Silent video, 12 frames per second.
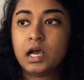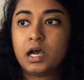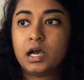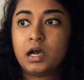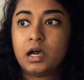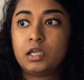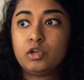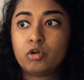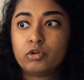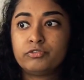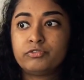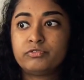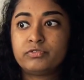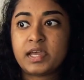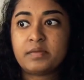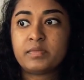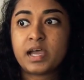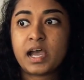A lot of
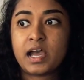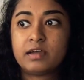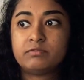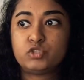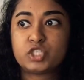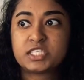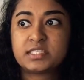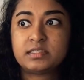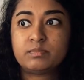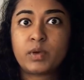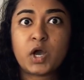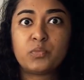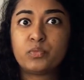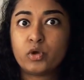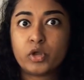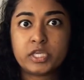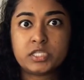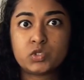them have just
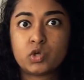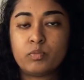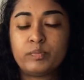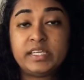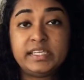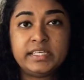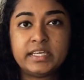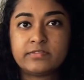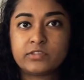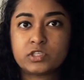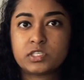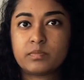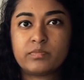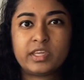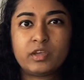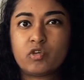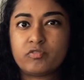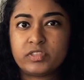PowerPoints or PDFs or
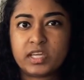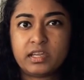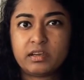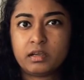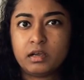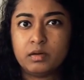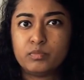something of their